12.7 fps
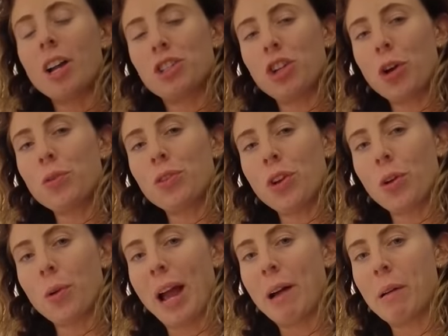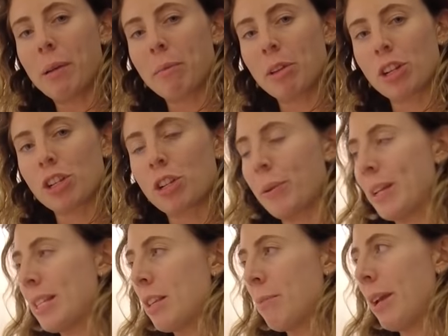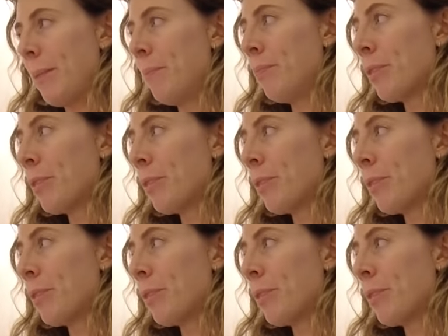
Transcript: I don't know how I'm gonna squeeze them in